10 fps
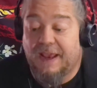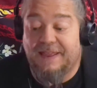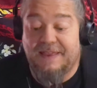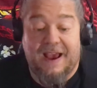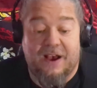
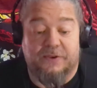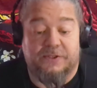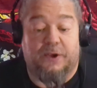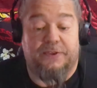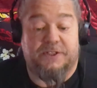in the House
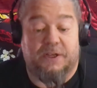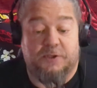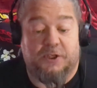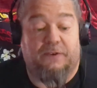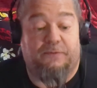on the
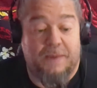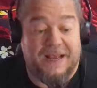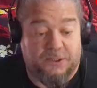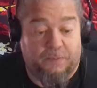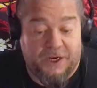subject of
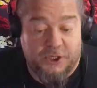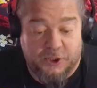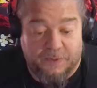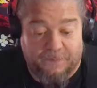emancipation.